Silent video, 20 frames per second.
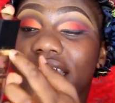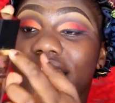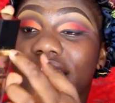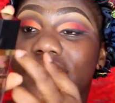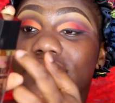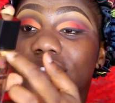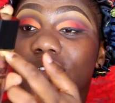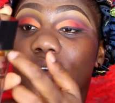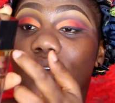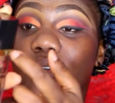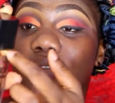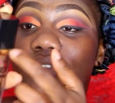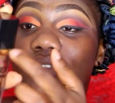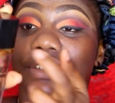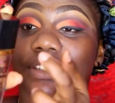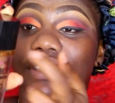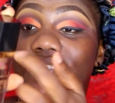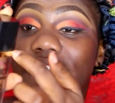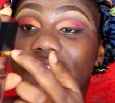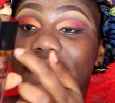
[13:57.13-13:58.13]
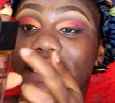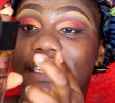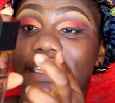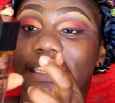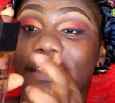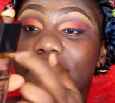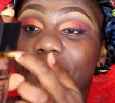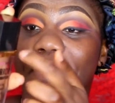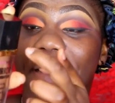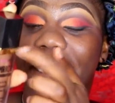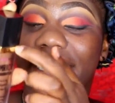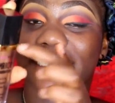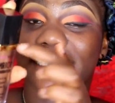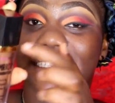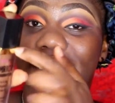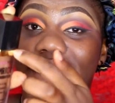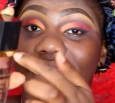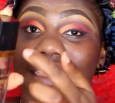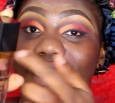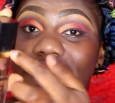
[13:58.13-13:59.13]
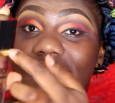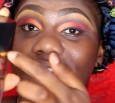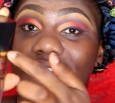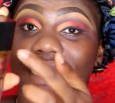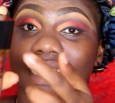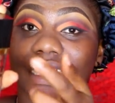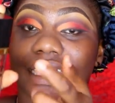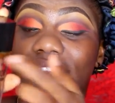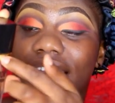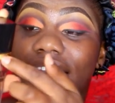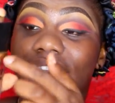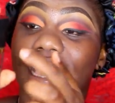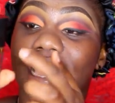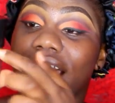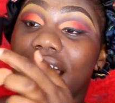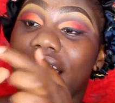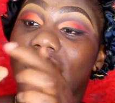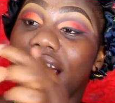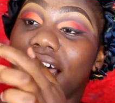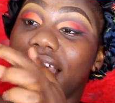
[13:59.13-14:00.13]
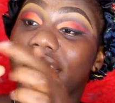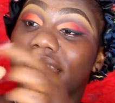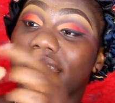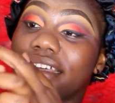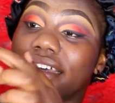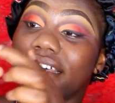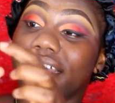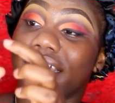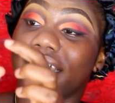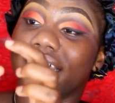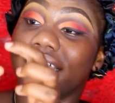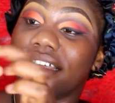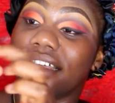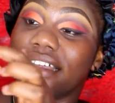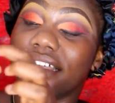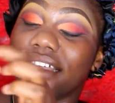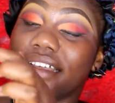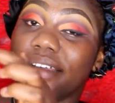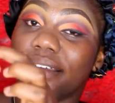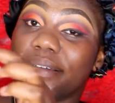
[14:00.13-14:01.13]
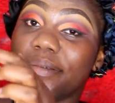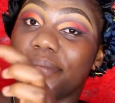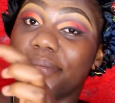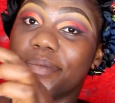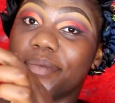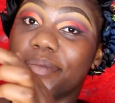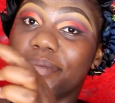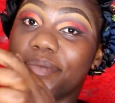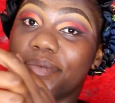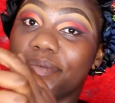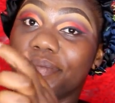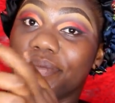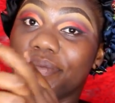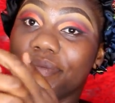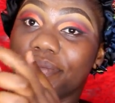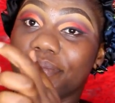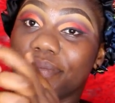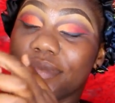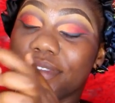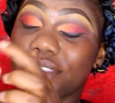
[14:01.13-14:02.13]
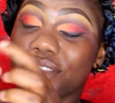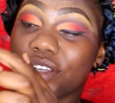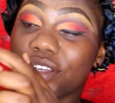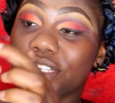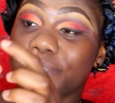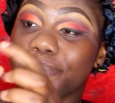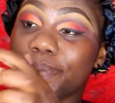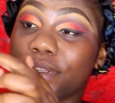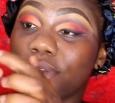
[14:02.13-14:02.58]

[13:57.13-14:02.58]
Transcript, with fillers: this gold shiny plastic thingy at the just